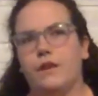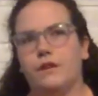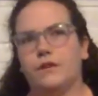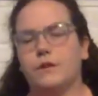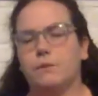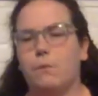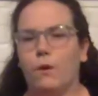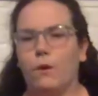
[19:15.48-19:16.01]

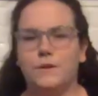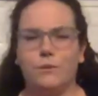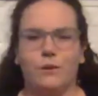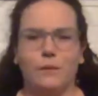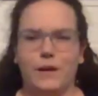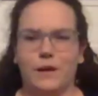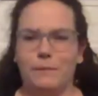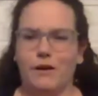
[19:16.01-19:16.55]
Sports were
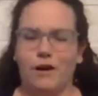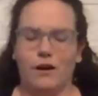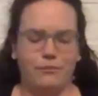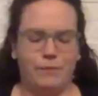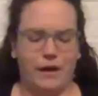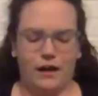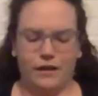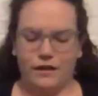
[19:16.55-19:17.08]
a big part of
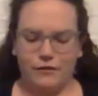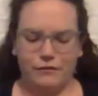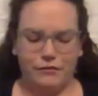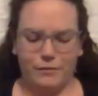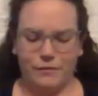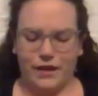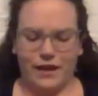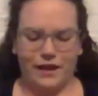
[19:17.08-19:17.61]
bonding
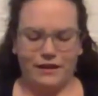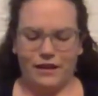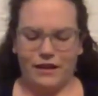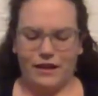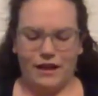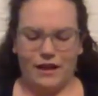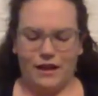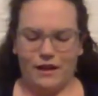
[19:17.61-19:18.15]
for me.
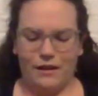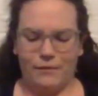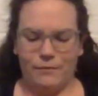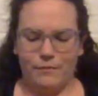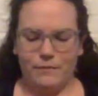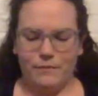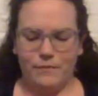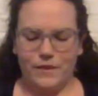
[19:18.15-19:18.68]

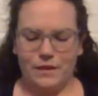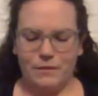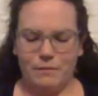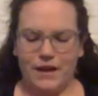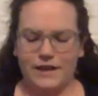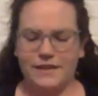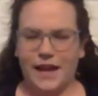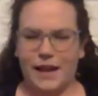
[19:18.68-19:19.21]

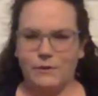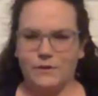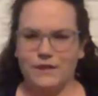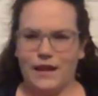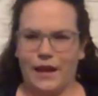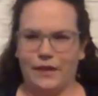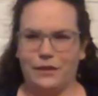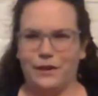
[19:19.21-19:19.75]
My dad was an
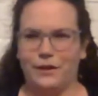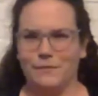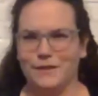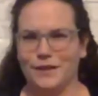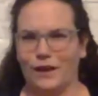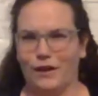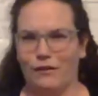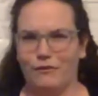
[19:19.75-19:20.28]
athlete
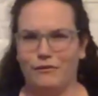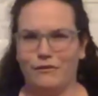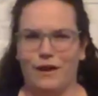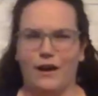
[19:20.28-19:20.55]
himself.